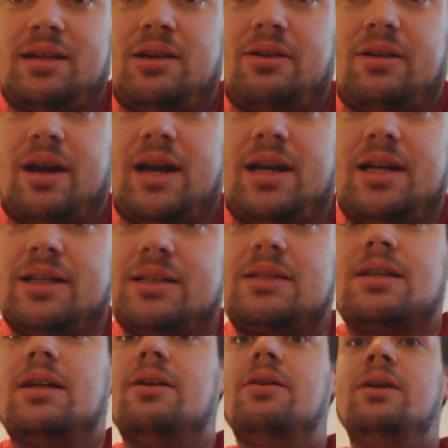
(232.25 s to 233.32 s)
Okay,
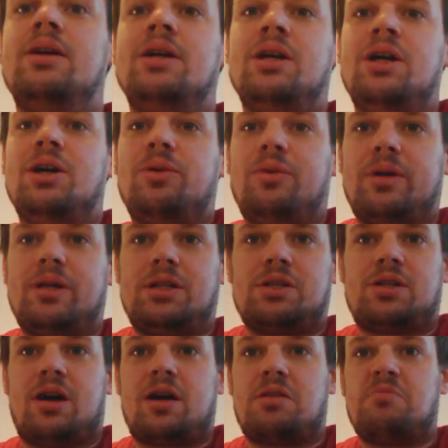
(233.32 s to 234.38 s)
so when you're
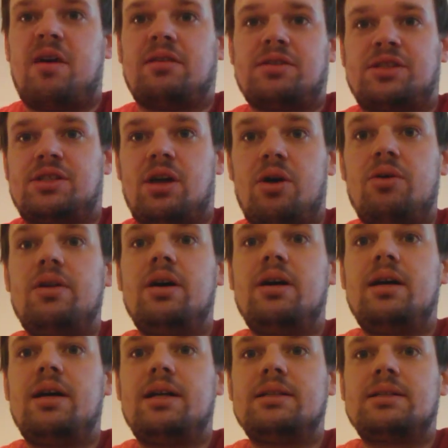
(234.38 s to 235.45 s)
talking about
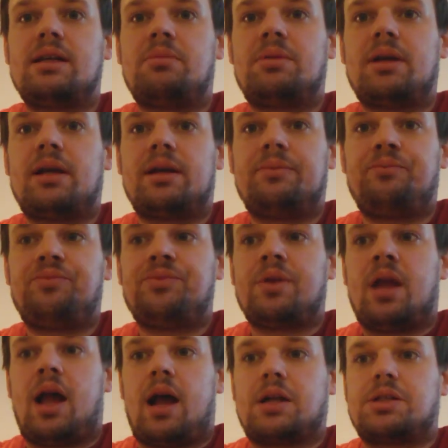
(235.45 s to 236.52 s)
soda and something,
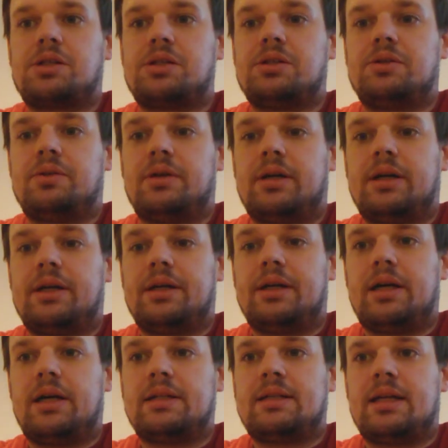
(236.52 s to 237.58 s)
I should do
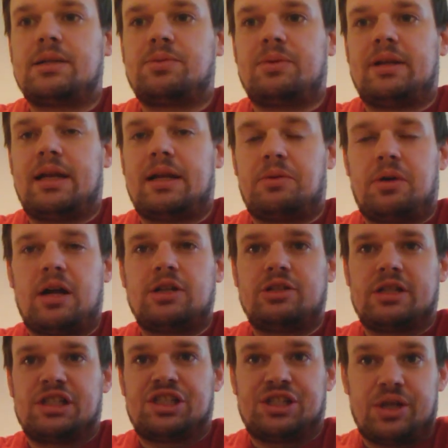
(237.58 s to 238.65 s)
a, a test one day where I
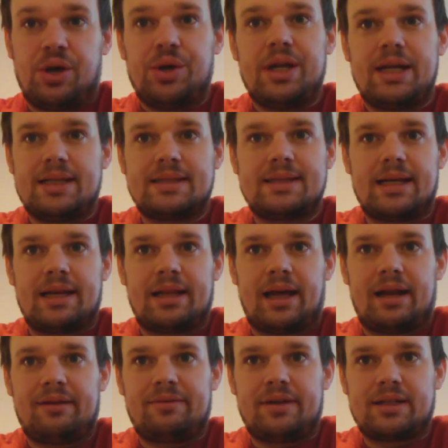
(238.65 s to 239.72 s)
drink soda and see how
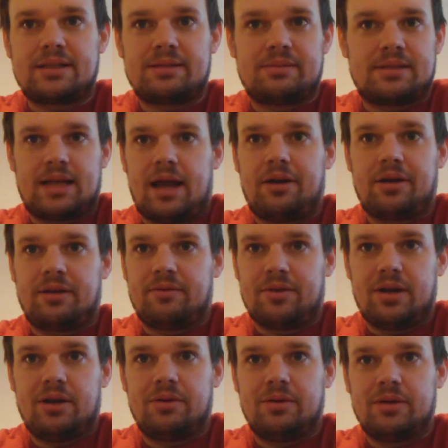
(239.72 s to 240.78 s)
that affects it I don't
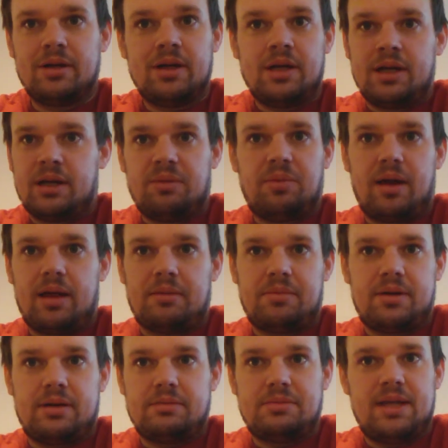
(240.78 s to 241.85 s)
even know. It'd
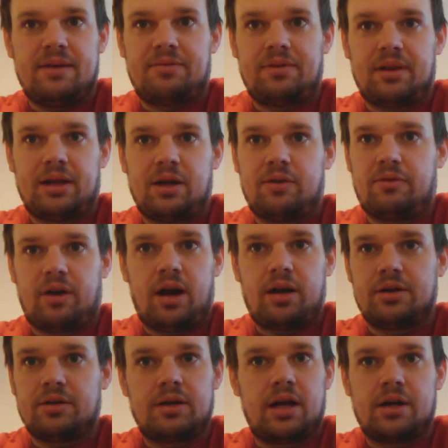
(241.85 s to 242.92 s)
probably be definitely over
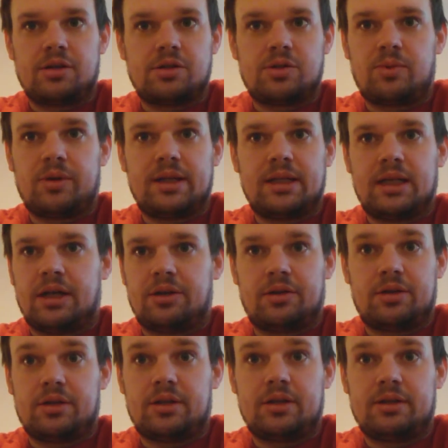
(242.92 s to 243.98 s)
100, 120,
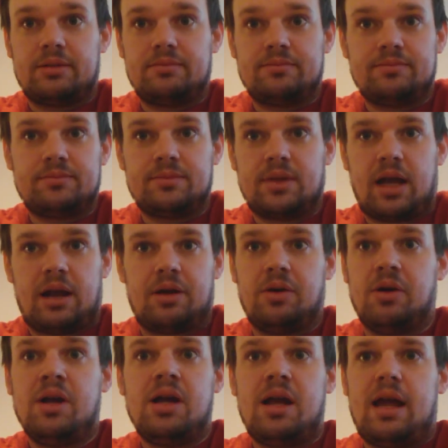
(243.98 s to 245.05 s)
130. I don't
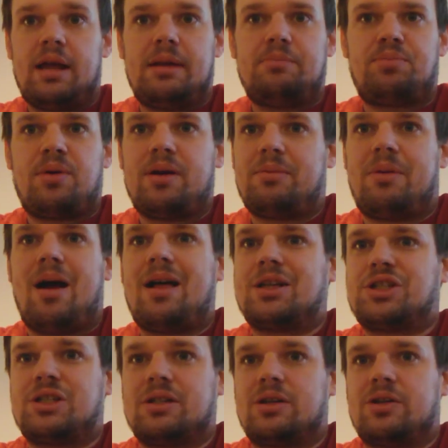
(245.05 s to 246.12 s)
know. It pr-
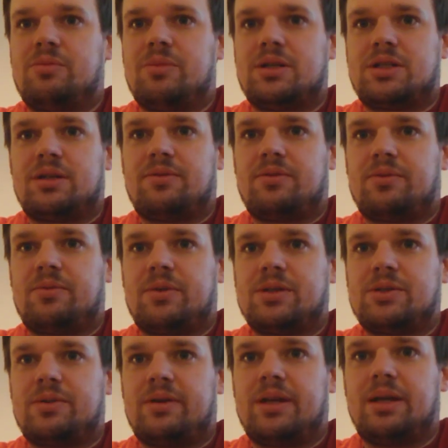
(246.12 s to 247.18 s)
probably shouldn't go much over
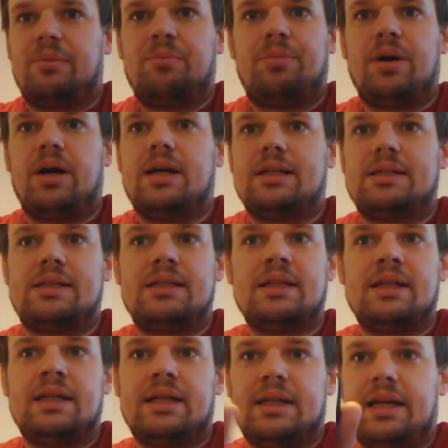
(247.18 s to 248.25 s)
120, but
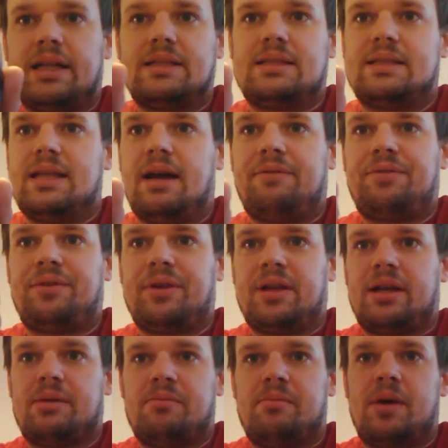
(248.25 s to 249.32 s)
it's
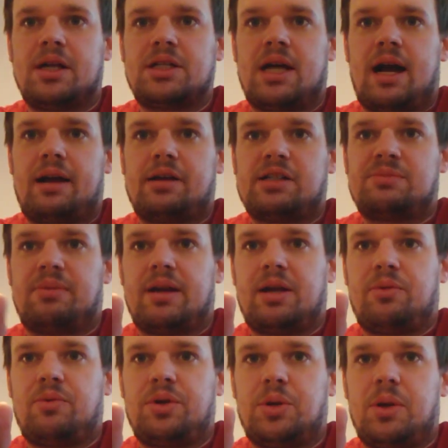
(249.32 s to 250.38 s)
definitely a much higher
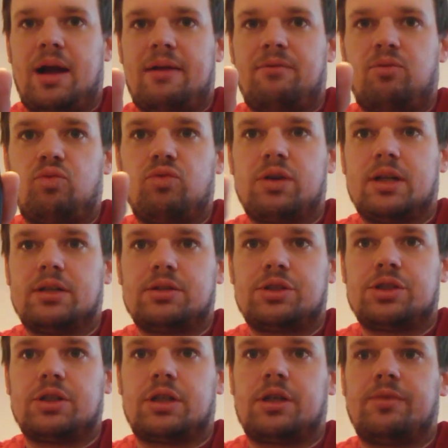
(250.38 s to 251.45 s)
spike when you have real
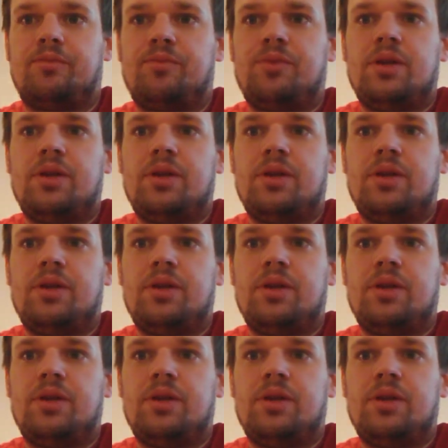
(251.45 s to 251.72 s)
sugar.